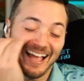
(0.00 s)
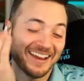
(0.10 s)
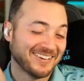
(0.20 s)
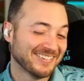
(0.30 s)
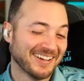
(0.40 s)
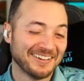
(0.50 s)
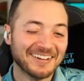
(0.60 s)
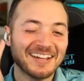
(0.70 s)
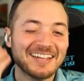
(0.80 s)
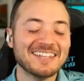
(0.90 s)
I don't know.
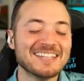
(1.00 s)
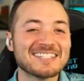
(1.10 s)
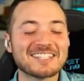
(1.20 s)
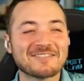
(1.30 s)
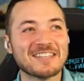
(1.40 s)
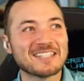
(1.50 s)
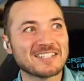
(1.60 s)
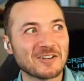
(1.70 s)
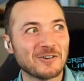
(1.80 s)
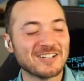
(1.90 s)
This is this
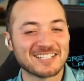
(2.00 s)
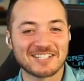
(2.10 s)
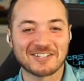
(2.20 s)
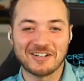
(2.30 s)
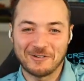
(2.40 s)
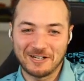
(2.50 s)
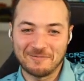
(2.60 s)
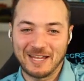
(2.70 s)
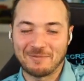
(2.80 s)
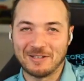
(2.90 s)
is always just a great way to
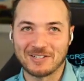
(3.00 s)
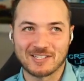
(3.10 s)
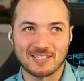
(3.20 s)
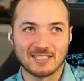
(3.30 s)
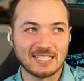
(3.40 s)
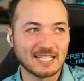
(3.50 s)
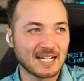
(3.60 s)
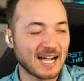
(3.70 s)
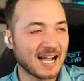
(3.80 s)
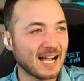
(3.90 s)
make me look silly.
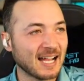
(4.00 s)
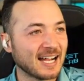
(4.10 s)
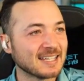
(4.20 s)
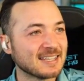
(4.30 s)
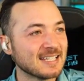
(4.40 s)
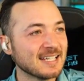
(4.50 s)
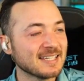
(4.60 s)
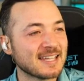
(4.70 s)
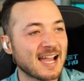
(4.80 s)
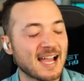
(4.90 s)
I, I, I
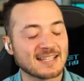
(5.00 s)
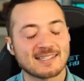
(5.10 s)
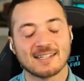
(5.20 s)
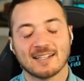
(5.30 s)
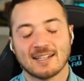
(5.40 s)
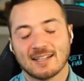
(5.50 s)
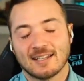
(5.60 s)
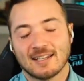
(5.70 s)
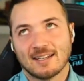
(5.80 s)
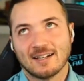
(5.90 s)
think that
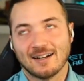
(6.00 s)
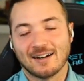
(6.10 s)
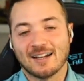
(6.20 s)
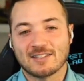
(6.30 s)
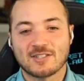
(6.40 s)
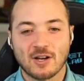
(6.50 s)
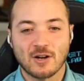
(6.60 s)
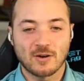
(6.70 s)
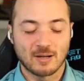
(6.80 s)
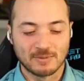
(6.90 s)
all right, so a
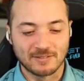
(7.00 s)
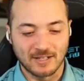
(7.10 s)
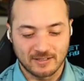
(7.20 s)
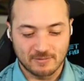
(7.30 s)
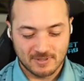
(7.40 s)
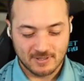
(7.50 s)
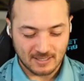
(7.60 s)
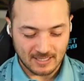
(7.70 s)
couple of items.